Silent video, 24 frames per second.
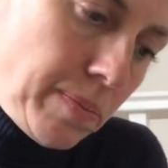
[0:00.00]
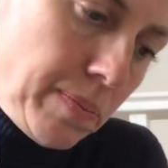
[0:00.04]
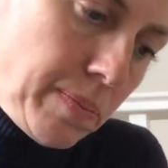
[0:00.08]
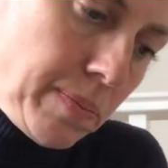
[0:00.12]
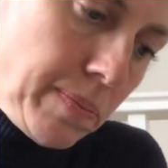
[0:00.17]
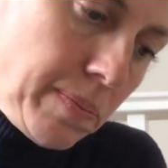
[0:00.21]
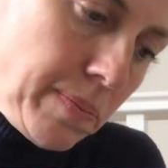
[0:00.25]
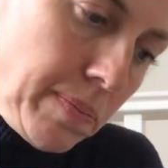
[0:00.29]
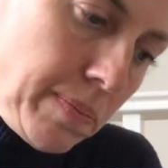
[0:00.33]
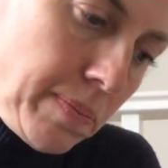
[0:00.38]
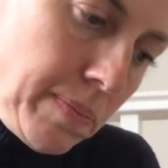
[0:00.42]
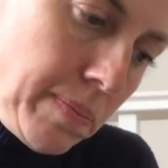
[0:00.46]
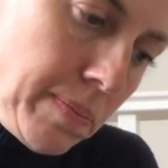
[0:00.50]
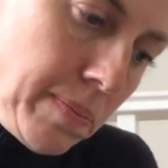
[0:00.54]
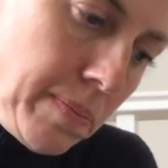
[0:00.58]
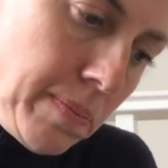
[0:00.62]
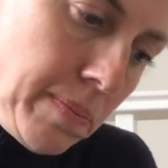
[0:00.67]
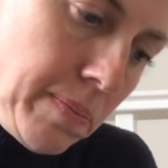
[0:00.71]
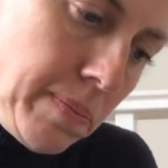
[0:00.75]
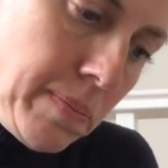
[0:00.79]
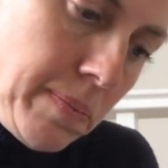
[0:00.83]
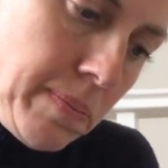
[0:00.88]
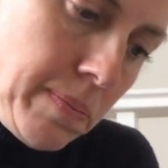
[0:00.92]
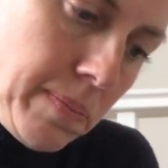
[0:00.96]

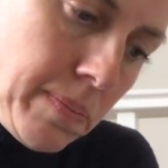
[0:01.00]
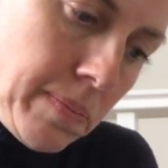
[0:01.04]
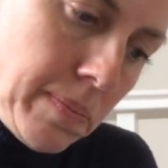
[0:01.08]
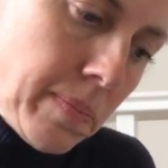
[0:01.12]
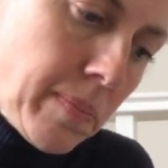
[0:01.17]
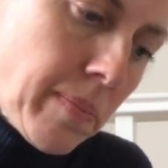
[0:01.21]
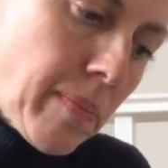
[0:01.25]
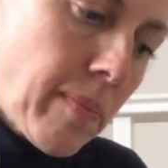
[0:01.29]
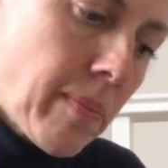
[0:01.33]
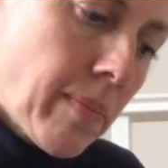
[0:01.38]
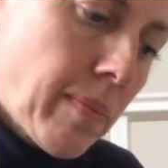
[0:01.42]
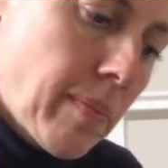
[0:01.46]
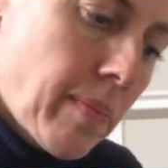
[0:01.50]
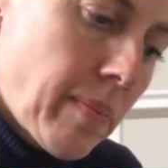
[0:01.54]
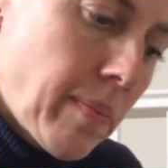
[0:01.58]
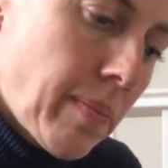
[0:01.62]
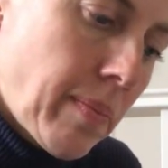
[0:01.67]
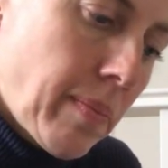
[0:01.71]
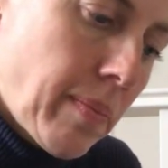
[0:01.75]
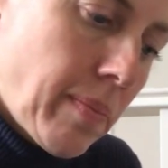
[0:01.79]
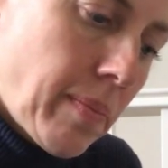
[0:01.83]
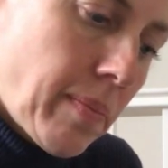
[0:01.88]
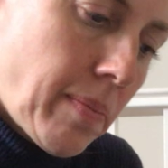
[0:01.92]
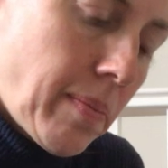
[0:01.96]

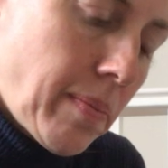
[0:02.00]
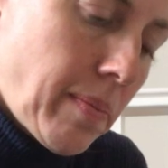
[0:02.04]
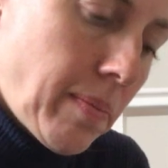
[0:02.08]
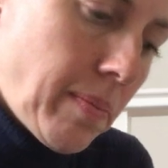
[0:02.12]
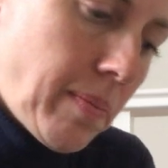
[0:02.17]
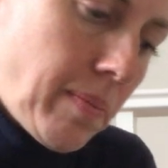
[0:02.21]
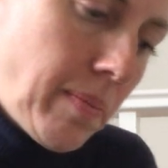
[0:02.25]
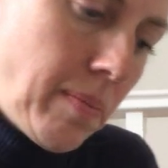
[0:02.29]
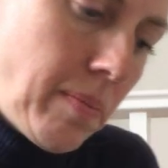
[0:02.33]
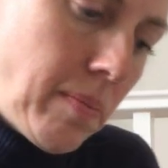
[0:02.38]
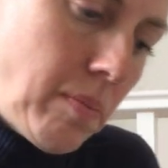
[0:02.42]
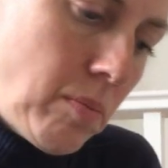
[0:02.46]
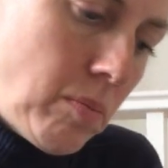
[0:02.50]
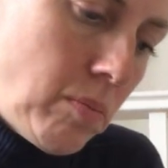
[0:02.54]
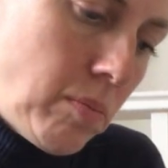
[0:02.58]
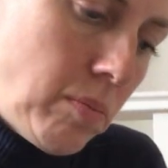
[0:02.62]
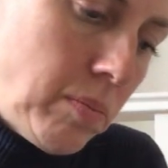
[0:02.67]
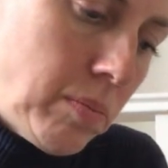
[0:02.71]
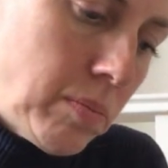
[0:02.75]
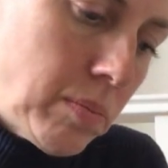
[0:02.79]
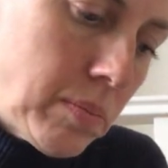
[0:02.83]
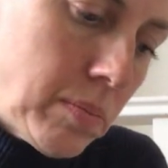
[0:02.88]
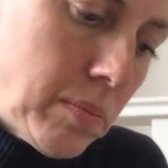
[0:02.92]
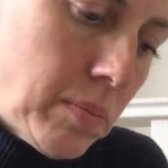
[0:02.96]

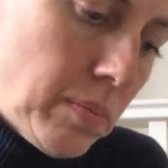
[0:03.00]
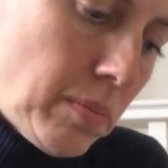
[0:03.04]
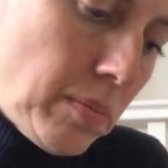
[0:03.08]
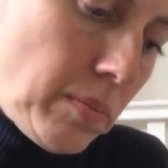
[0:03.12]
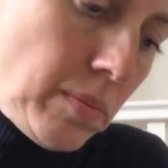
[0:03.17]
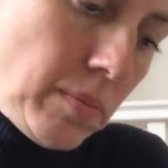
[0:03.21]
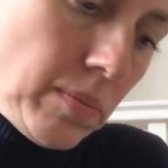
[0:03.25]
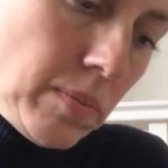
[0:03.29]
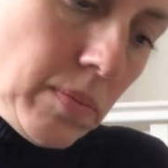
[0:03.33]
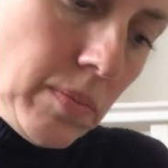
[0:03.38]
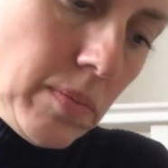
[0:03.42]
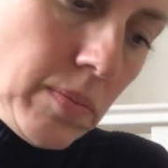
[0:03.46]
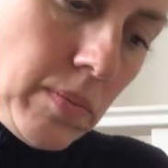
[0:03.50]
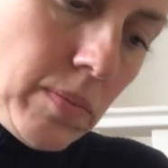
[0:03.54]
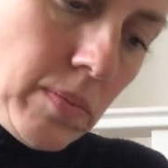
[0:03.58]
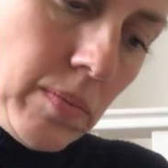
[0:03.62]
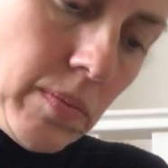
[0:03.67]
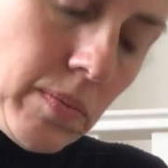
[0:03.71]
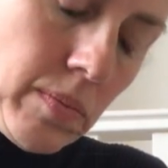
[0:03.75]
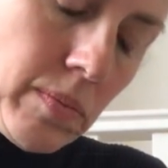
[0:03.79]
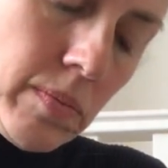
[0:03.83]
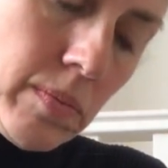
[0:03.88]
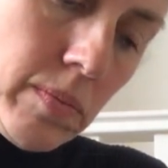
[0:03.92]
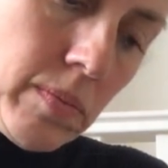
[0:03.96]

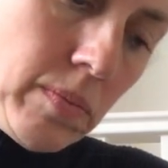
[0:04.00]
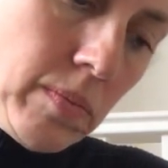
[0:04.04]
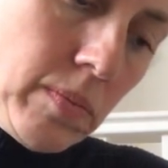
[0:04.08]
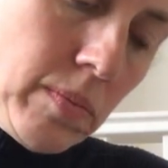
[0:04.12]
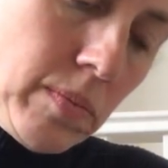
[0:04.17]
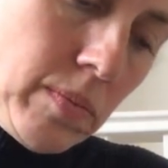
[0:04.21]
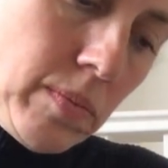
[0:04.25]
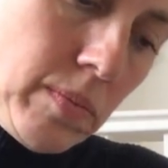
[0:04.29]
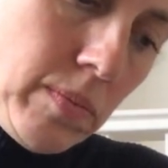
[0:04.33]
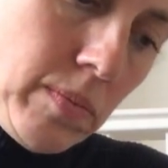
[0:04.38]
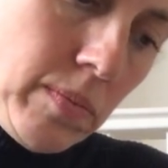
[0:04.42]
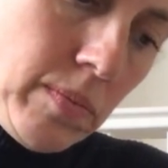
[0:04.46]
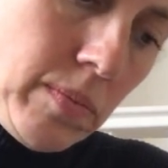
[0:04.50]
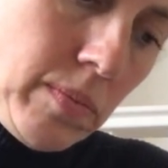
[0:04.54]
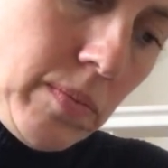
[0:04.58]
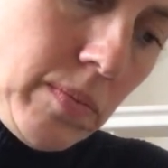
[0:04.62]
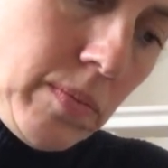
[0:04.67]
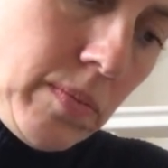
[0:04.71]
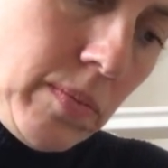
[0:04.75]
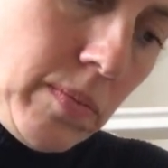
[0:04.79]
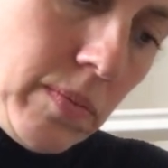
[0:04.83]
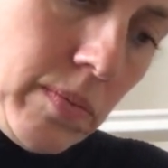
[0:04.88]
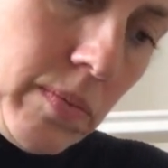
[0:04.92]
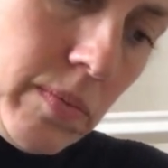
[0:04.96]

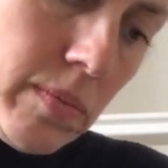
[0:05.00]
Nobody speaks.